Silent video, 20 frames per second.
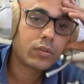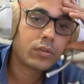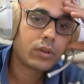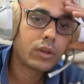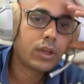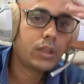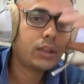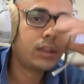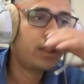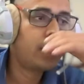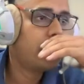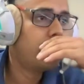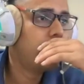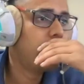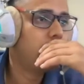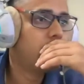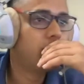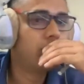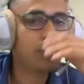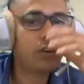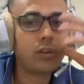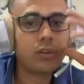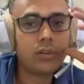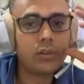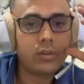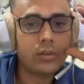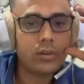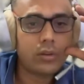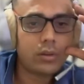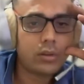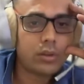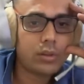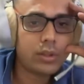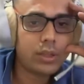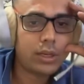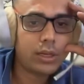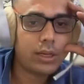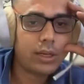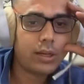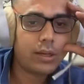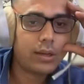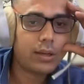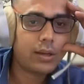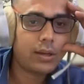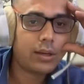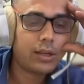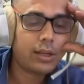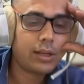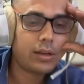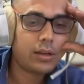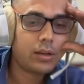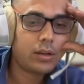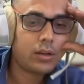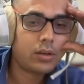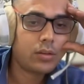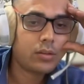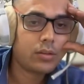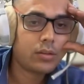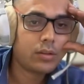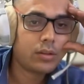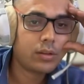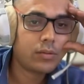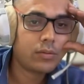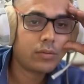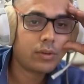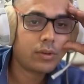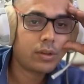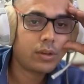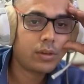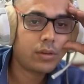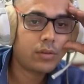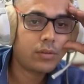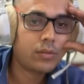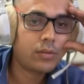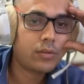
I think it was that lost, I believe.